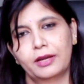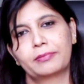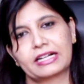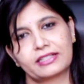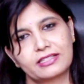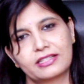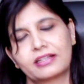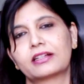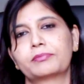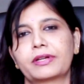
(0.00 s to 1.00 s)

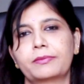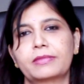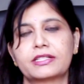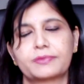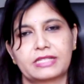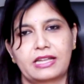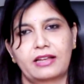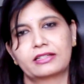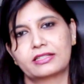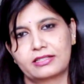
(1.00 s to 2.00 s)
practicing at Premier
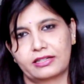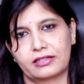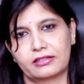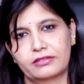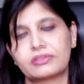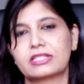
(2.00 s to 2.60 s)
Speciality Center,